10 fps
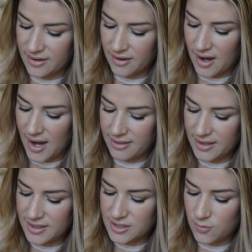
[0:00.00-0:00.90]
I
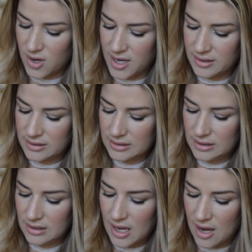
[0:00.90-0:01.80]
think this one,
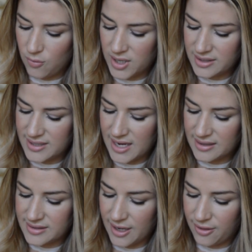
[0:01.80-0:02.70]
I want to say
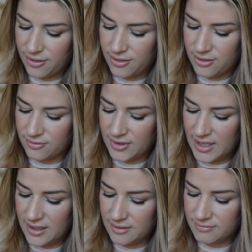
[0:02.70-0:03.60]
it's like
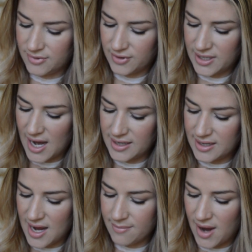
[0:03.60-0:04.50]
$3.99,
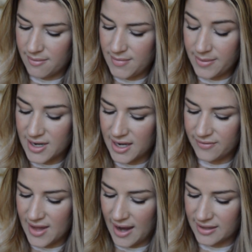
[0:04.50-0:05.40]
maybe not
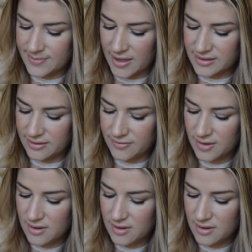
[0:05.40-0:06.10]
even that expensive.